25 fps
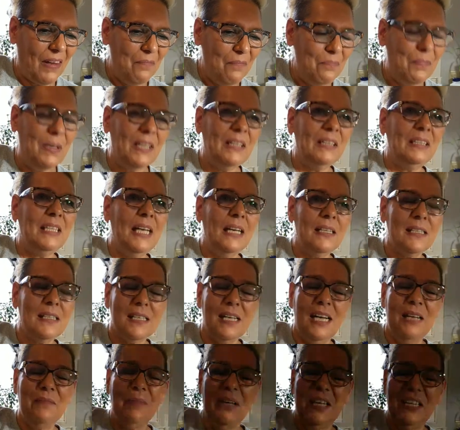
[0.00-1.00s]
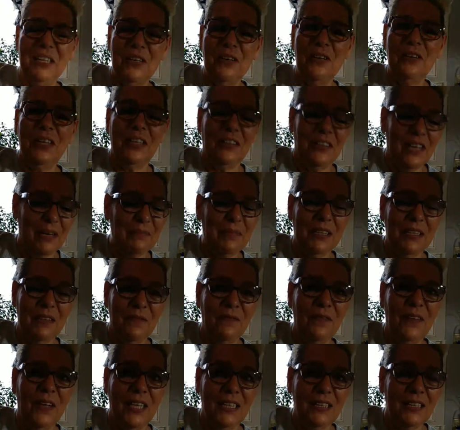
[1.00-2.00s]
But next time I go there, I'm going to
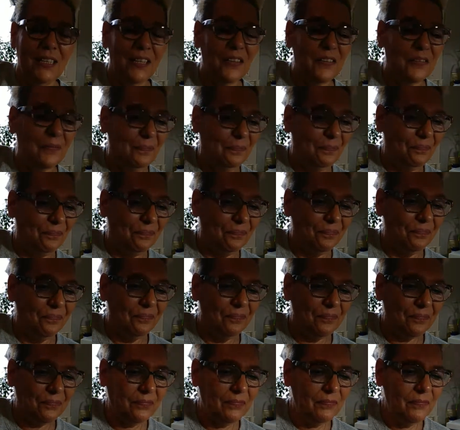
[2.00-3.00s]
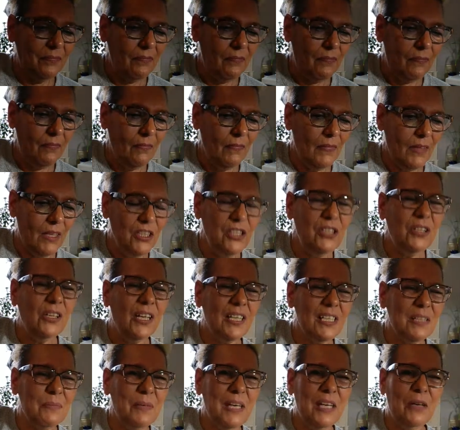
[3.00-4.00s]
find out. You
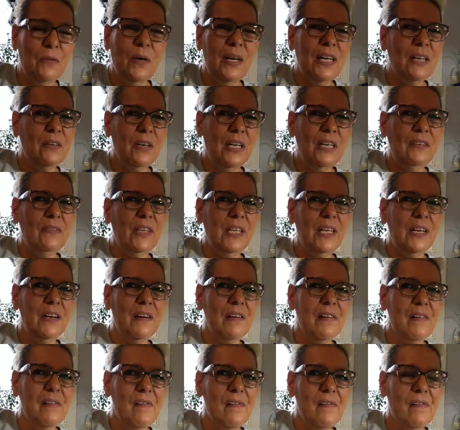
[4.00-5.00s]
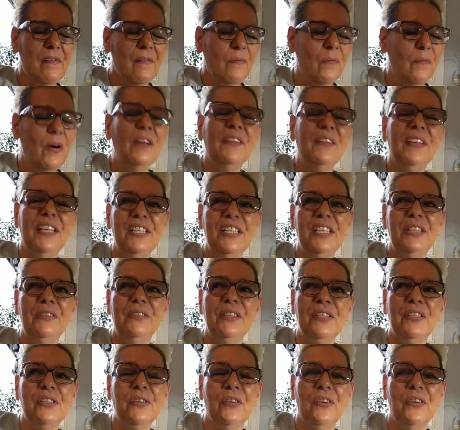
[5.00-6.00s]
guys make white gravy here? Well, they do
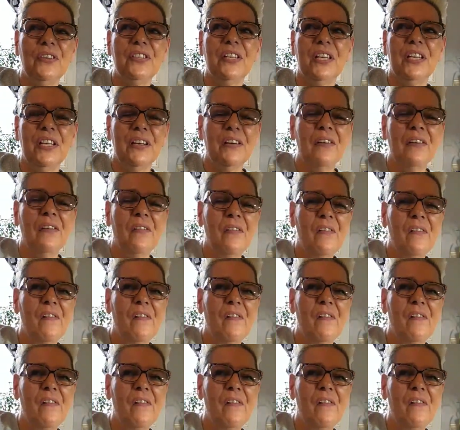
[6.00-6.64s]
in Georgia, you know.